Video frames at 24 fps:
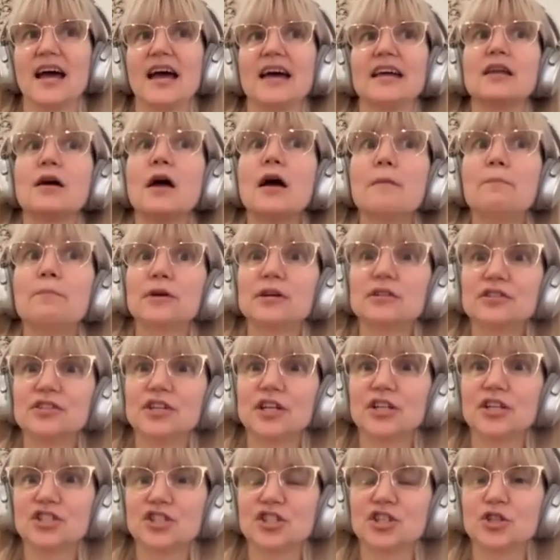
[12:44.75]
and
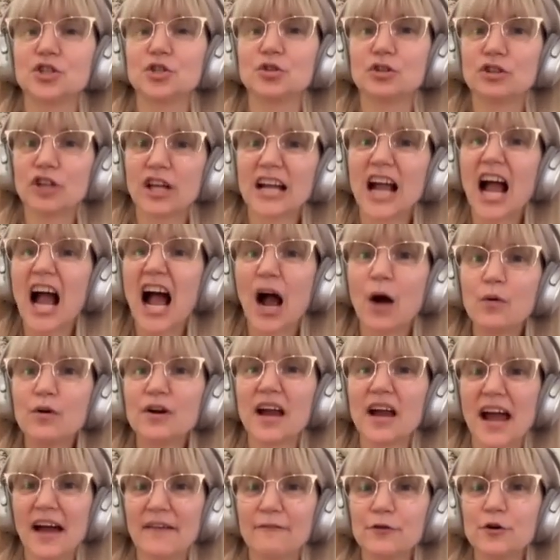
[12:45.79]
ability to do, like
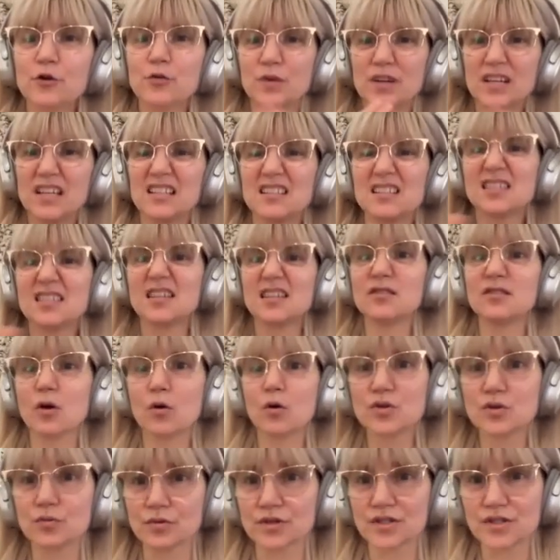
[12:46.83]
our effort, we can see
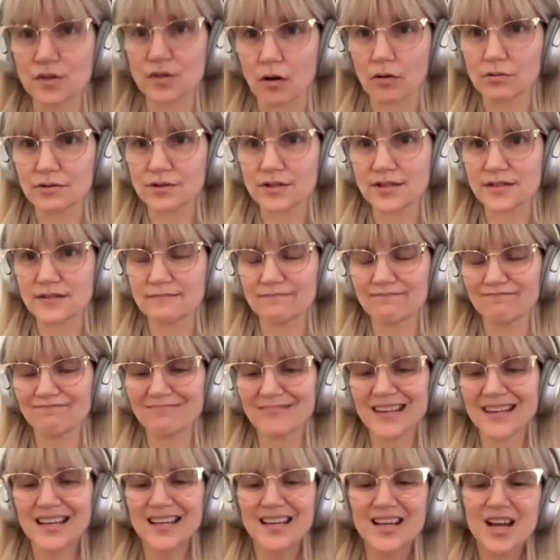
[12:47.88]
those results.
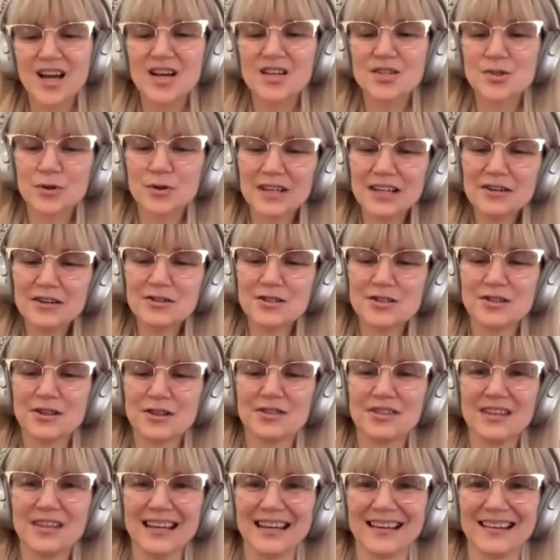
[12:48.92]
So here's the
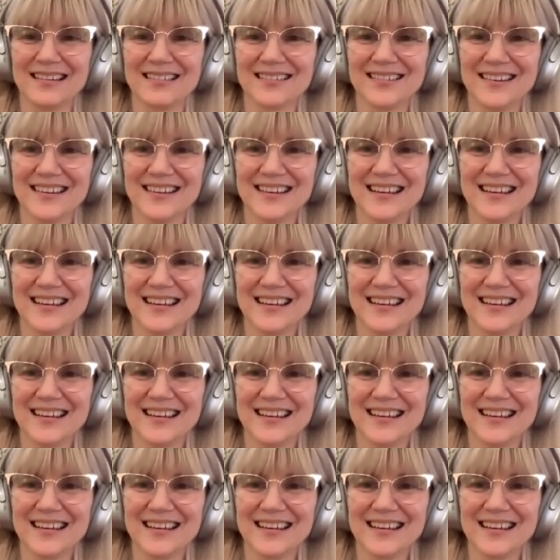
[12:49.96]
thing.